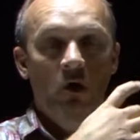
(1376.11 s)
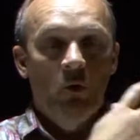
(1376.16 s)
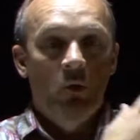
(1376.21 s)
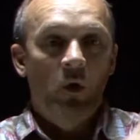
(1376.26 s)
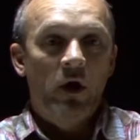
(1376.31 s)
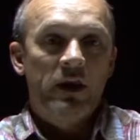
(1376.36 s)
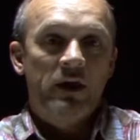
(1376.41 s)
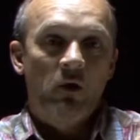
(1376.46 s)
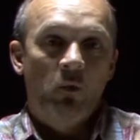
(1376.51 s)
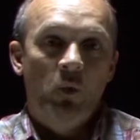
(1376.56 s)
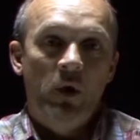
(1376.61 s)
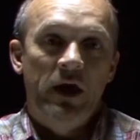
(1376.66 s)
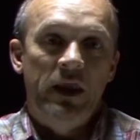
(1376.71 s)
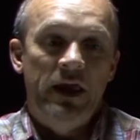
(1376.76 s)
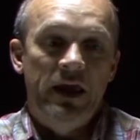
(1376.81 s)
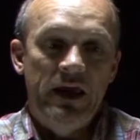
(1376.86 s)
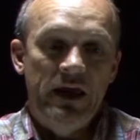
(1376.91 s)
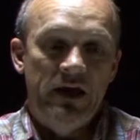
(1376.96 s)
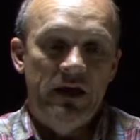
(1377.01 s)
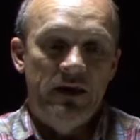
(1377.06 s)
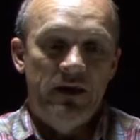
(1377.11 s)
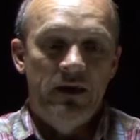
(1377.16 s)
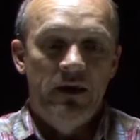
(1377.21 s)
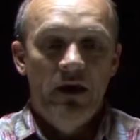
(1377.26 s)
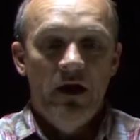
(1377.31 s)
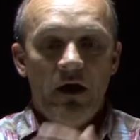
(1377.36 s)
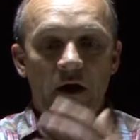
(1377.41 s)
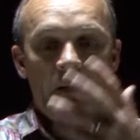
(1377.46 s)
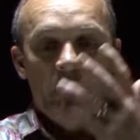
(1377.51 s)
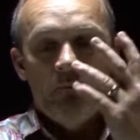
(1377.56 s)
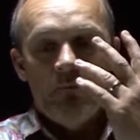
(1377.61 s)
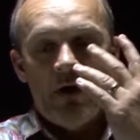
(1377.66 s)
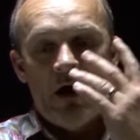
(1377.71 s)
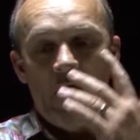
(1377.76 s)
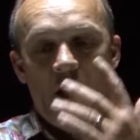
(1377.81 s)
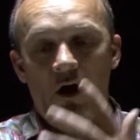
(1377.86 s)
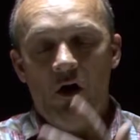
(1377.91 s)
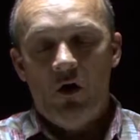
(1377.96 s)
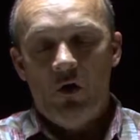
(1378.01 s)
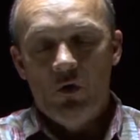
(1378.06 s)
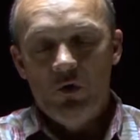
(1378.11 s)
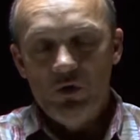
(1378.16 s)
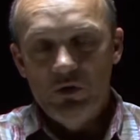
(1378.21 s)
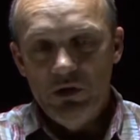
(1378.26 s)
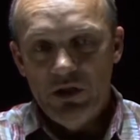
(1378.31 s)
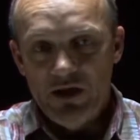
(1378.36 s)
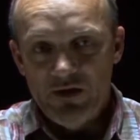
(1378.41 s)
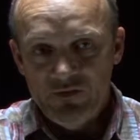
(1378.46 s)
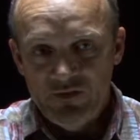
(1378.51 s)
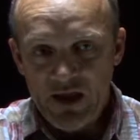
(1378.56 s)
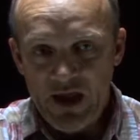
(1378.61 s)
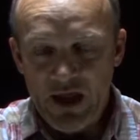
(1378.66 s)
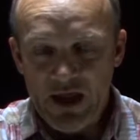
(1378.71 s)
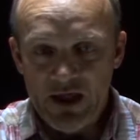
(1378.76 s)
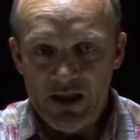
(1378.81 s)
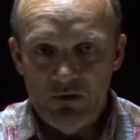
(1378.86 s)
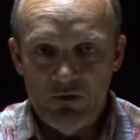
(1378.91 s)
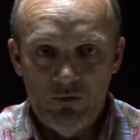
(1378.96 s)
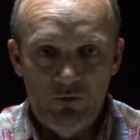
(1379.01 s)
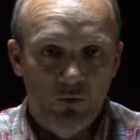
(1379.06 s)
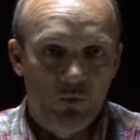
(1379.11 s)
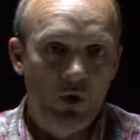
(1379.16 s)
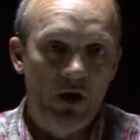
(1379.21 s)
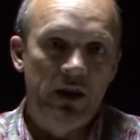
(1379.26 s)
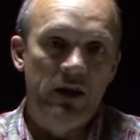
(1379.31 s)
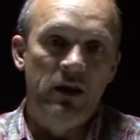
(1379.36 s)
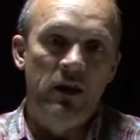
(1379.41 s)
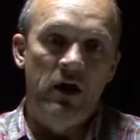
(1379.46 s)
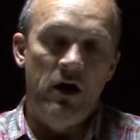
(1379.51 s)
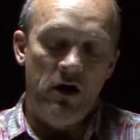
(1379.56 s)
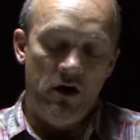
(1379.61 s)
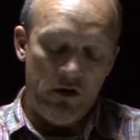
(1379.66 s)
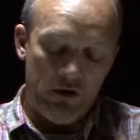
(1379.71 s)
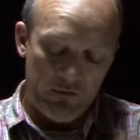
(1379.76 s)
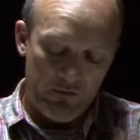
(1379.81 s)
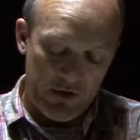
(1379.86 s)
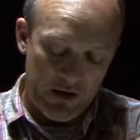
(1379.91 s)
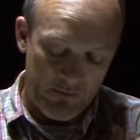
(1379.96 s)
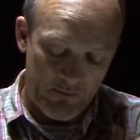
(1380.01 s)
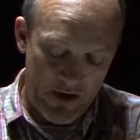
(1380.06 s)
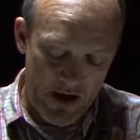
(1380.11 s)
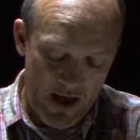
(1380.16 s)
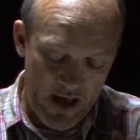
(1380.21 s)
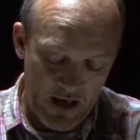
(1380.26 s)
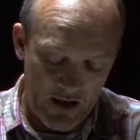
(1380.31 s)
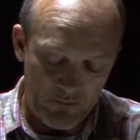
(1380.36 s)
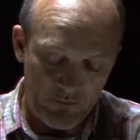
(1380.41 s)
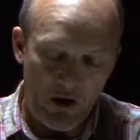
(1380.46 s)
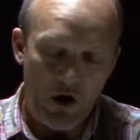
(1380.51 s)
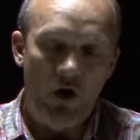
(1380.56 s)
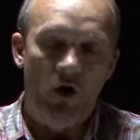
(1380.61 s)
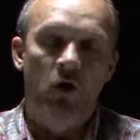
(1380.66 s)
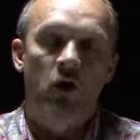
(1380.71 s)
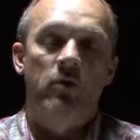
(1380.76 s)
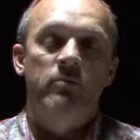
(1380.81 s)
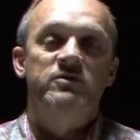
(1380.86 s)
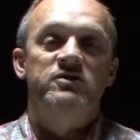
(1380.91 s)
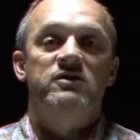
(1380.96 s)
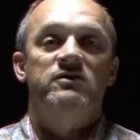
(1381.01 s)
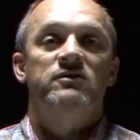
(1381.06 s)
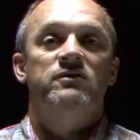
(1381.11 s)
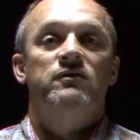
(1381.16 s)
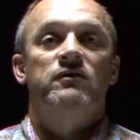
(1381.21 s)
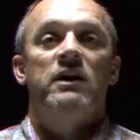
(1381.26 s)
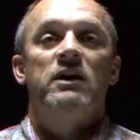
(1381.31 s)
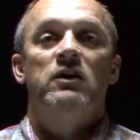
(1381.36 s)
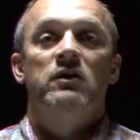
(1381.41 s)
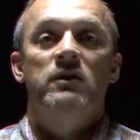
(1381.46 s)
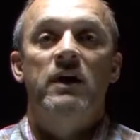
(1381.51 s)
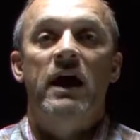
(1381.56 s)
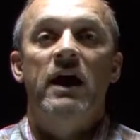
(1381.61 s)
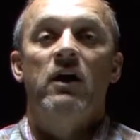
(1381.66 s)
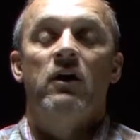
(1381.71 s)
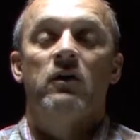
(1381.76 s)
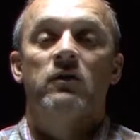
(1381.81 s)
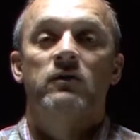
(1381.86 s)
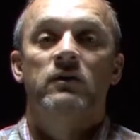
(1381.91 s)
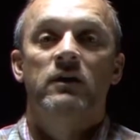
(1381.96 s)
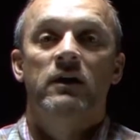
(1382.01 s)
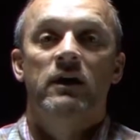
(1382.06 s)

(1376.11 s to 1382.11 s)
When it went in, my whole left hand went numb, and my arm just fell down.